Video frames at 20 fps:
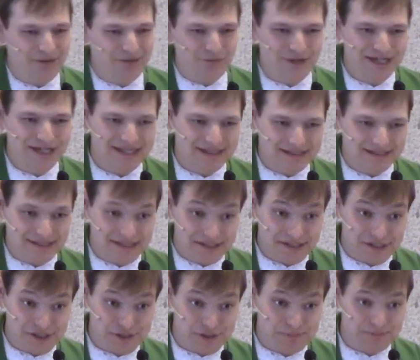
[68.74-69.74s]
we can
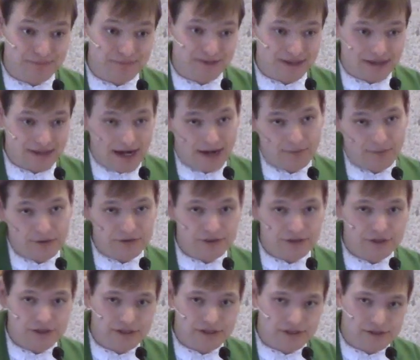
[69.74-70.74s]
almost
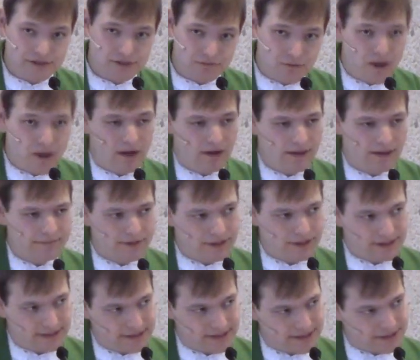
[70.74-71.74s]
just, I'm going
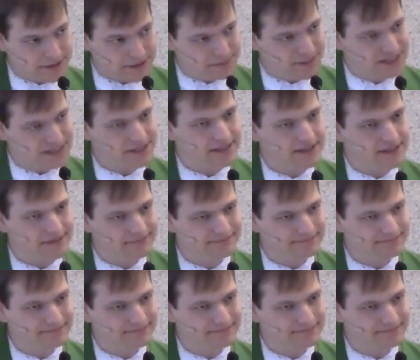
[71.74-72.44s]
to dismiss it.